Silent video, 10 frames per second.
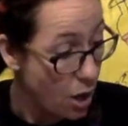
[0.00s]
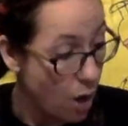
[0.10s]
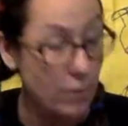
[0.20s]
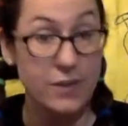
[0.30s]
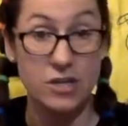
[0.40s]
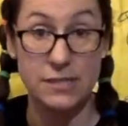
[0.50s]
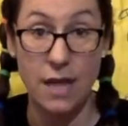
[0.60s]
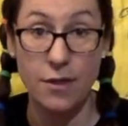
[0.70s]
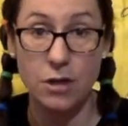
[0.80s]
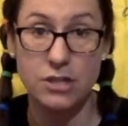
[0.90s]
Oh, and there's
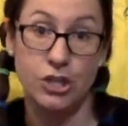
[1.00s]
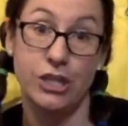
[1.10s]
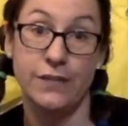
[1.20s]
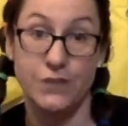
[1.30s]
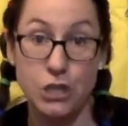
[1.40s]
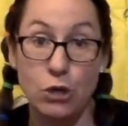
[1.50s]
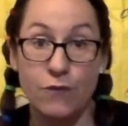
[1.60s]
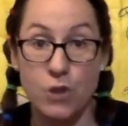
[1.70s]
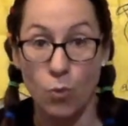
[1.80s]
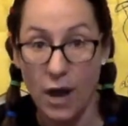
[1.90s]
another alternative too
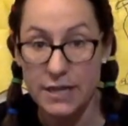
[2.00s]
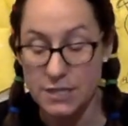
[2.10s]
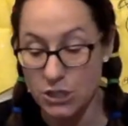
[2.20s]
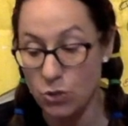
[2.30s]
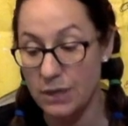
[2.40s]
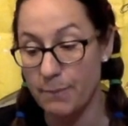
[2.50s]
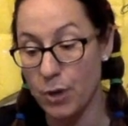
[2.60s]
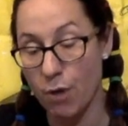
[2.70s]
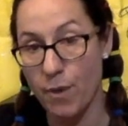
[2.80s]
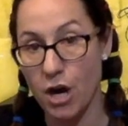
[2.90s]
if you wanted to and
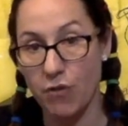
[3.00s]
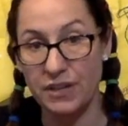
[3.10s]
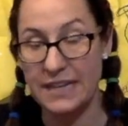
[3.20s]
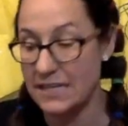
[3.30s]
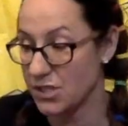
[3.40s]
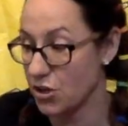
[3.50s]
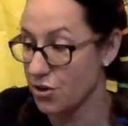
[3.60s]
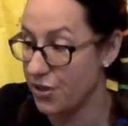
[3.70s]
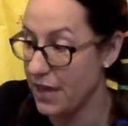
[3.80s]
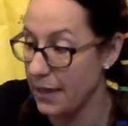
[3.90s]
bookmark really isn't your
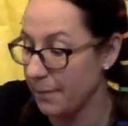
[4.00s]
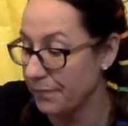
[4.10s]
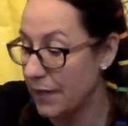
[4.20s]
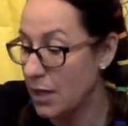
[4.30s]
thing.